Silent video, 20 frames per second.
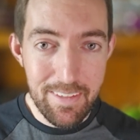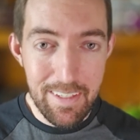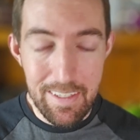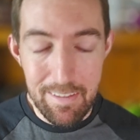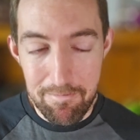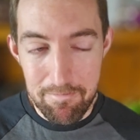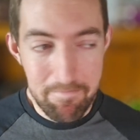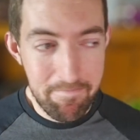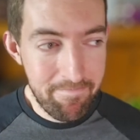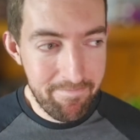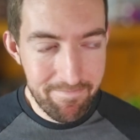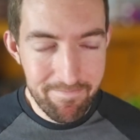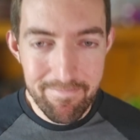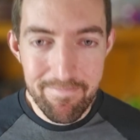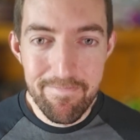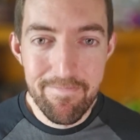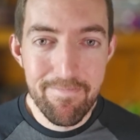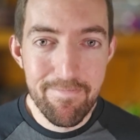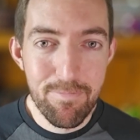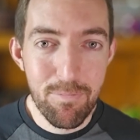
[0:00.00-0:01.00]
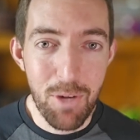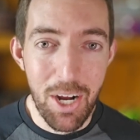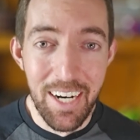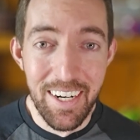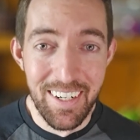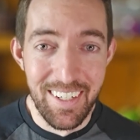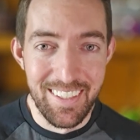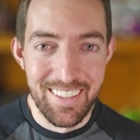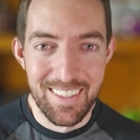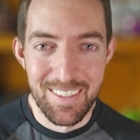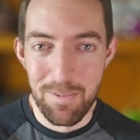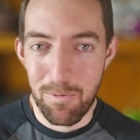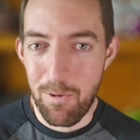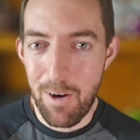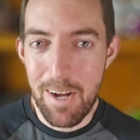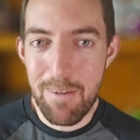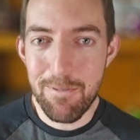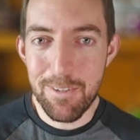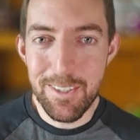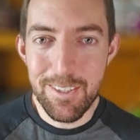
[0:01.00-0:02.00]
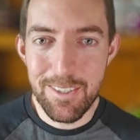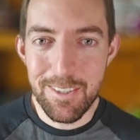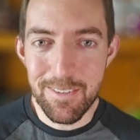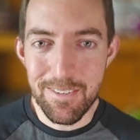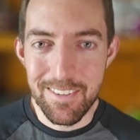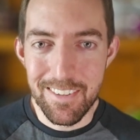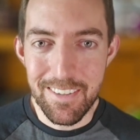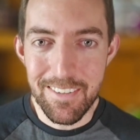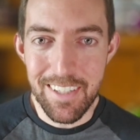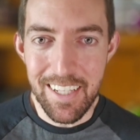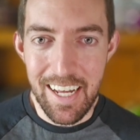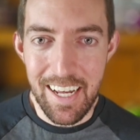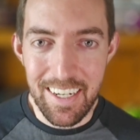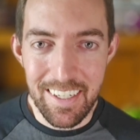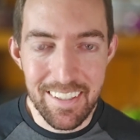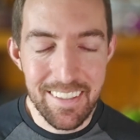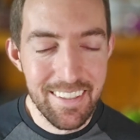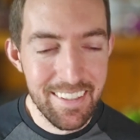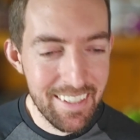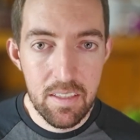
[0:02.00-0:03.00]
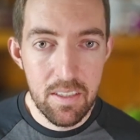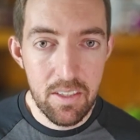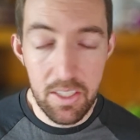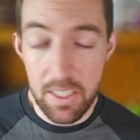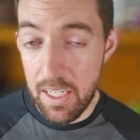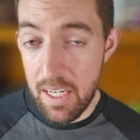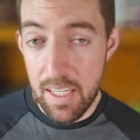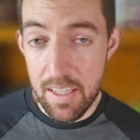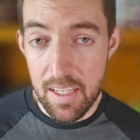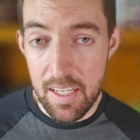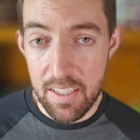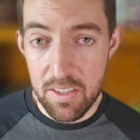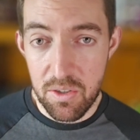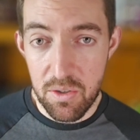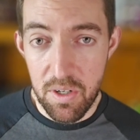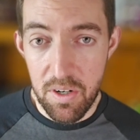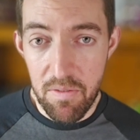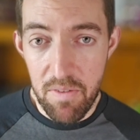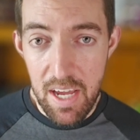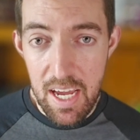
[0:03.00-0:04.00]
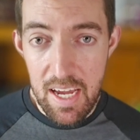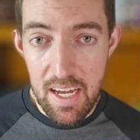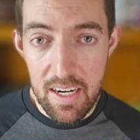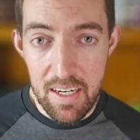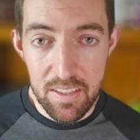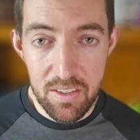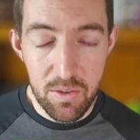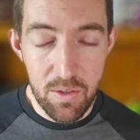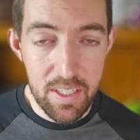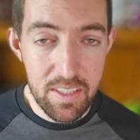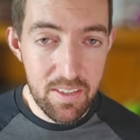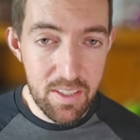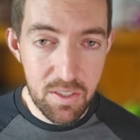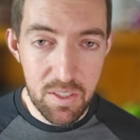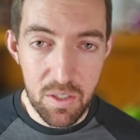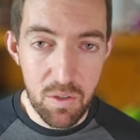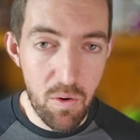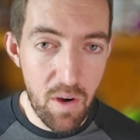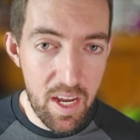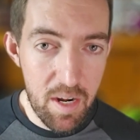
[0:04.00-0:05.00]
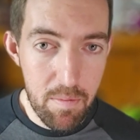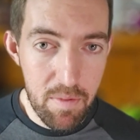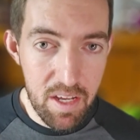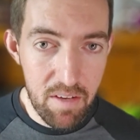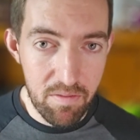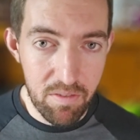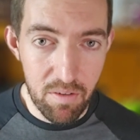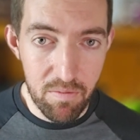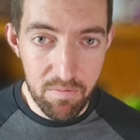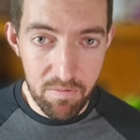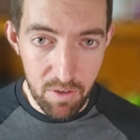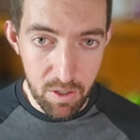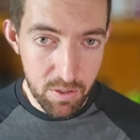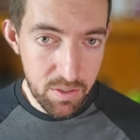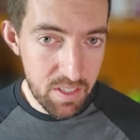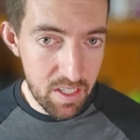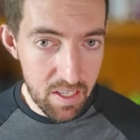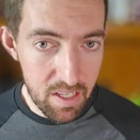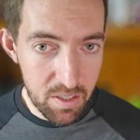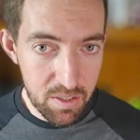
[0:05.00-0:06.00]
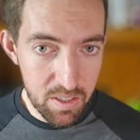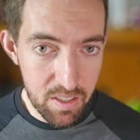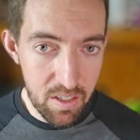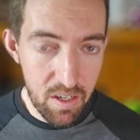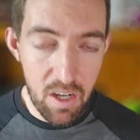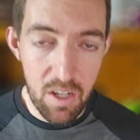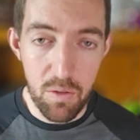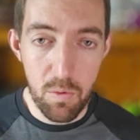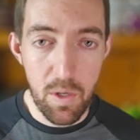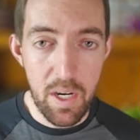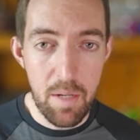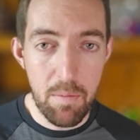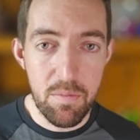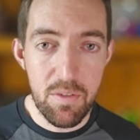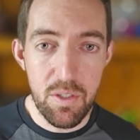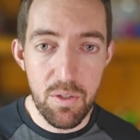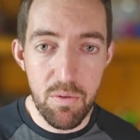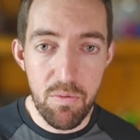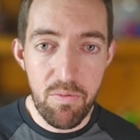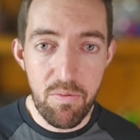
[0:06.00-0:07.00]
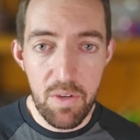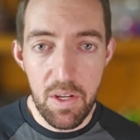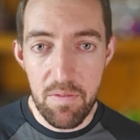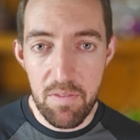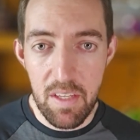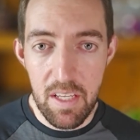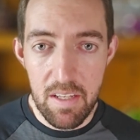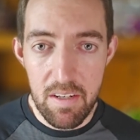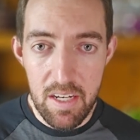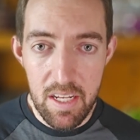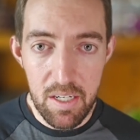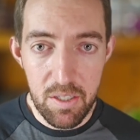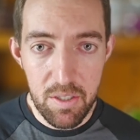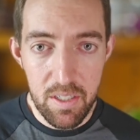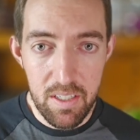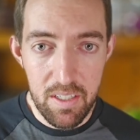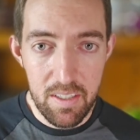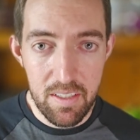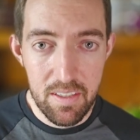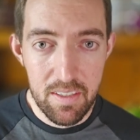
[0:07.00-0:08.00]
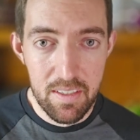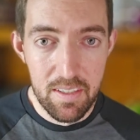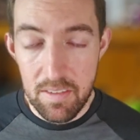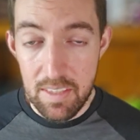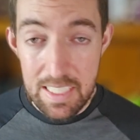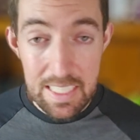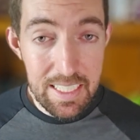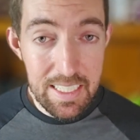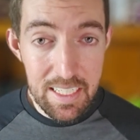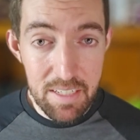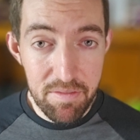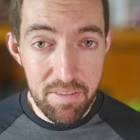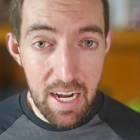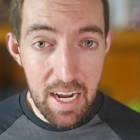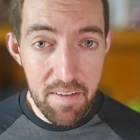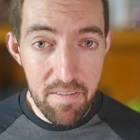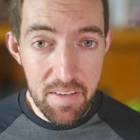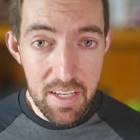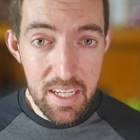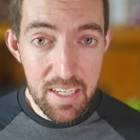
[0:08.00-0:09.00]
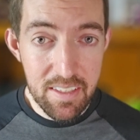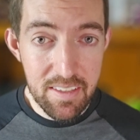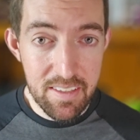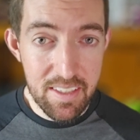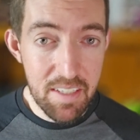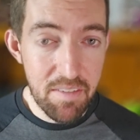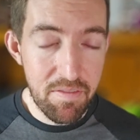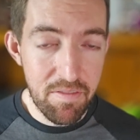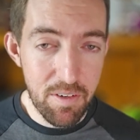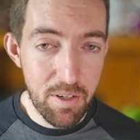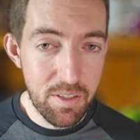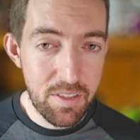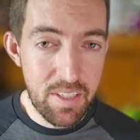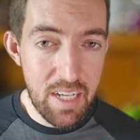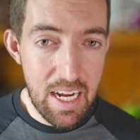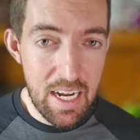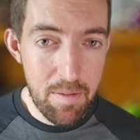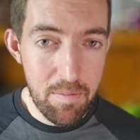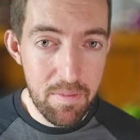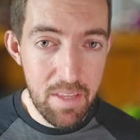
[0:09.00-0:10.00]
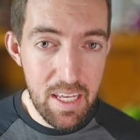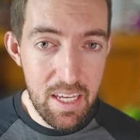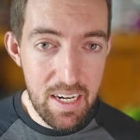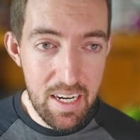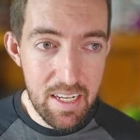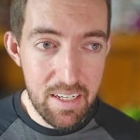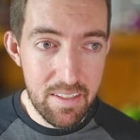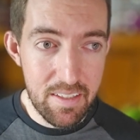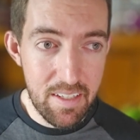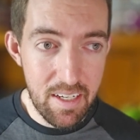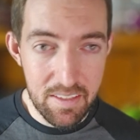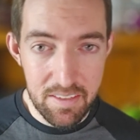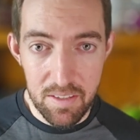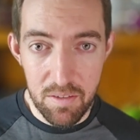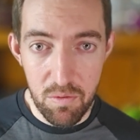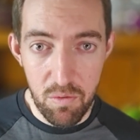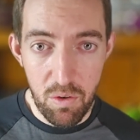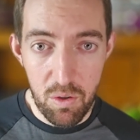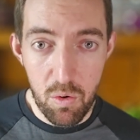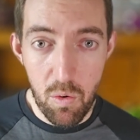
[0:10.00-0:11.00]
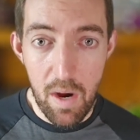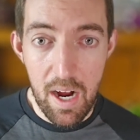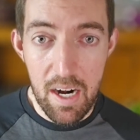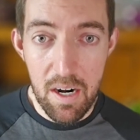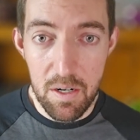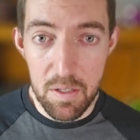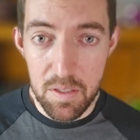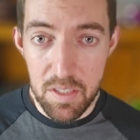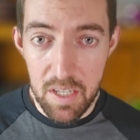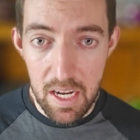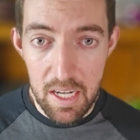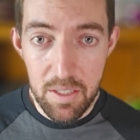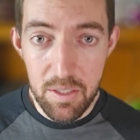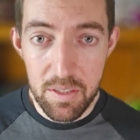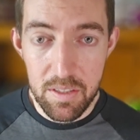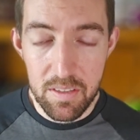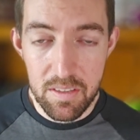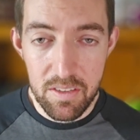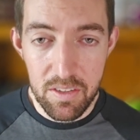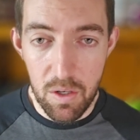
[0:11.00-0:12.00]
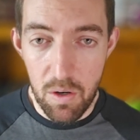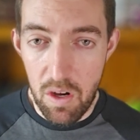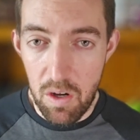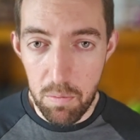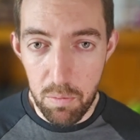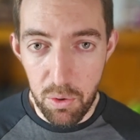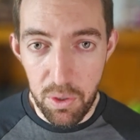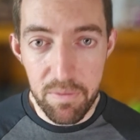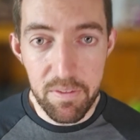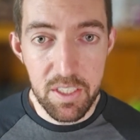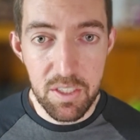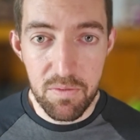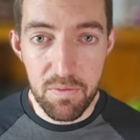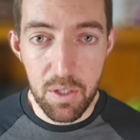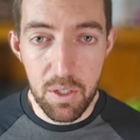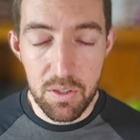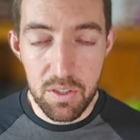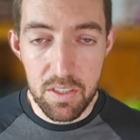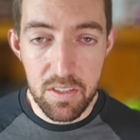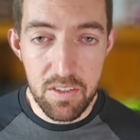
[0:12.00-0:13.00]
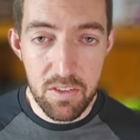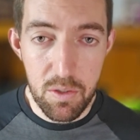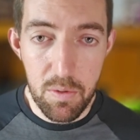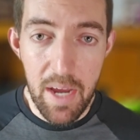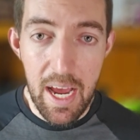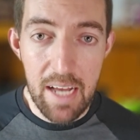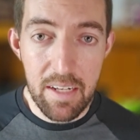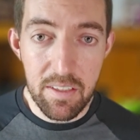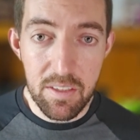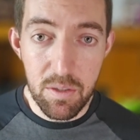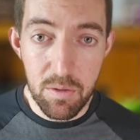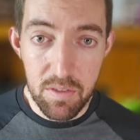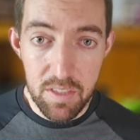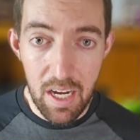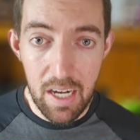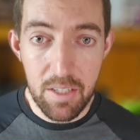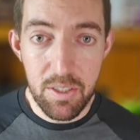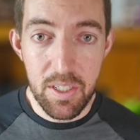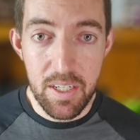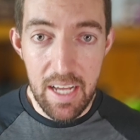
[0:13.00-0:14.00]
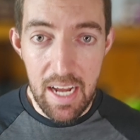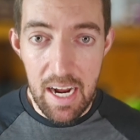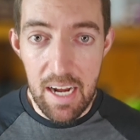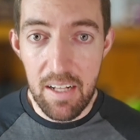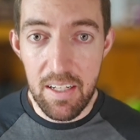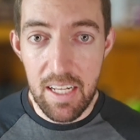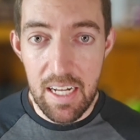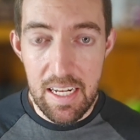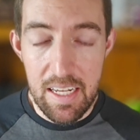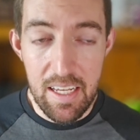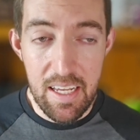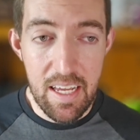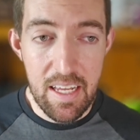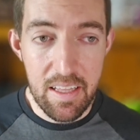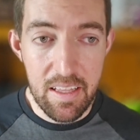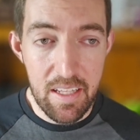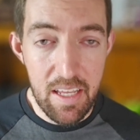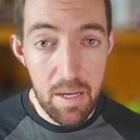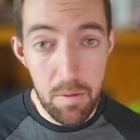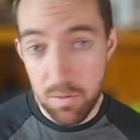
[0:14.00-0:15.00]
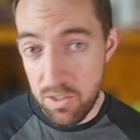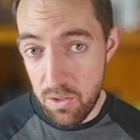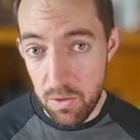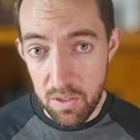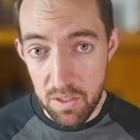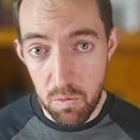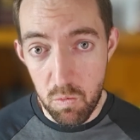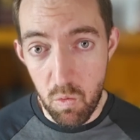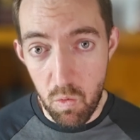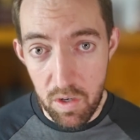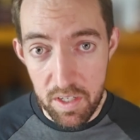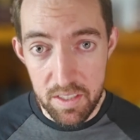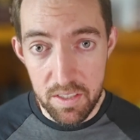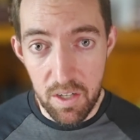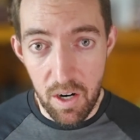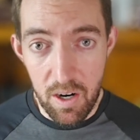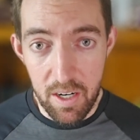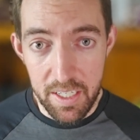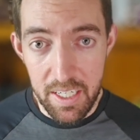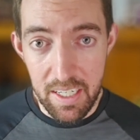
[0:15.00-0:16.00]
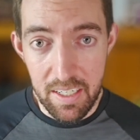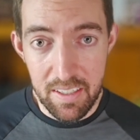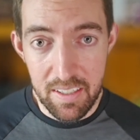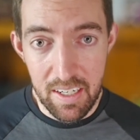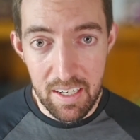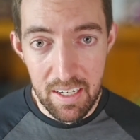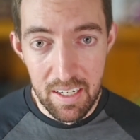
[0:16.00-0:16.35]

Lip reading: Like, so why wouldn't you do that? Looking at the history of aid, it's transitioned quite a bit from 1st edition all the way up to 5th edition. D&D 5e is the first time that it doesn't require touch. So all previous versions you had to touch an ally and it was only one target.